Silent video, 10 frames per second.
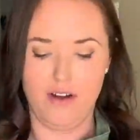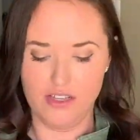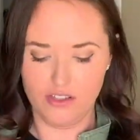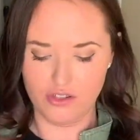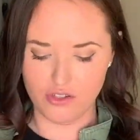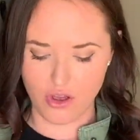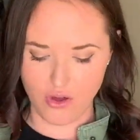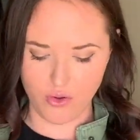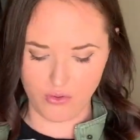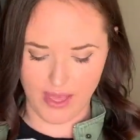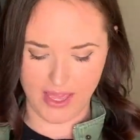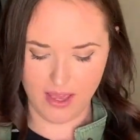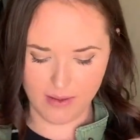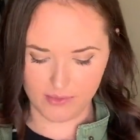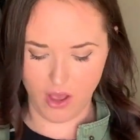is so, like, it
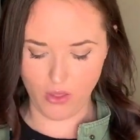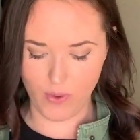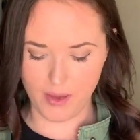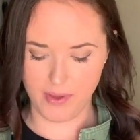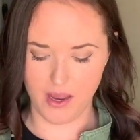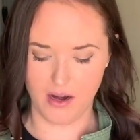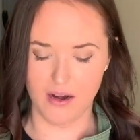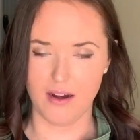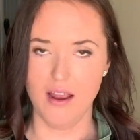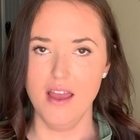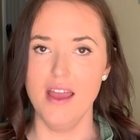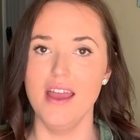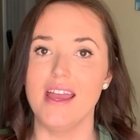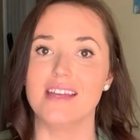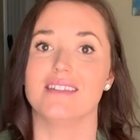comes all the way up here.
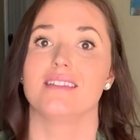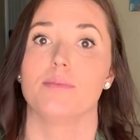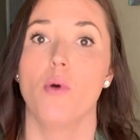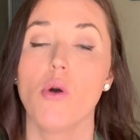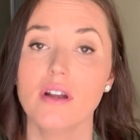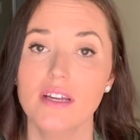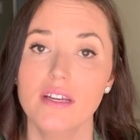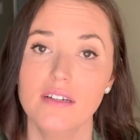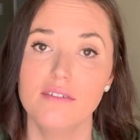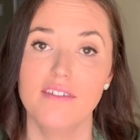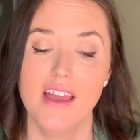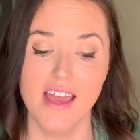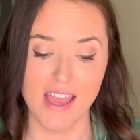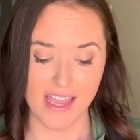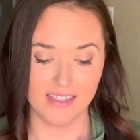It's supportive.
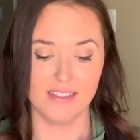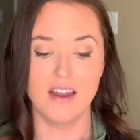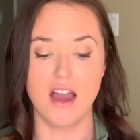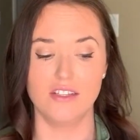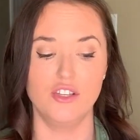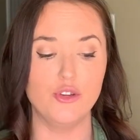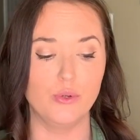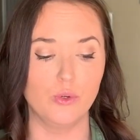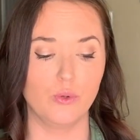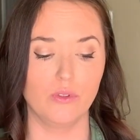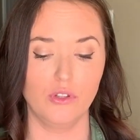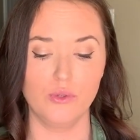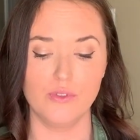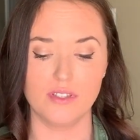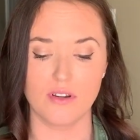It's not too
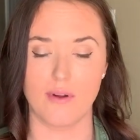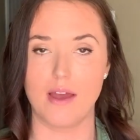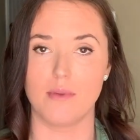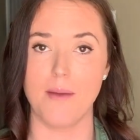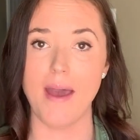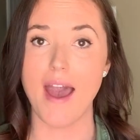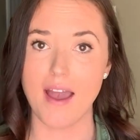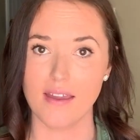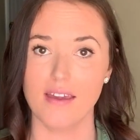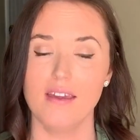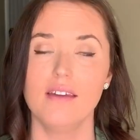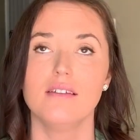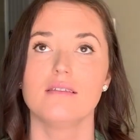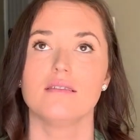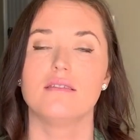loose around my back.
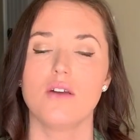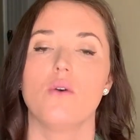It's so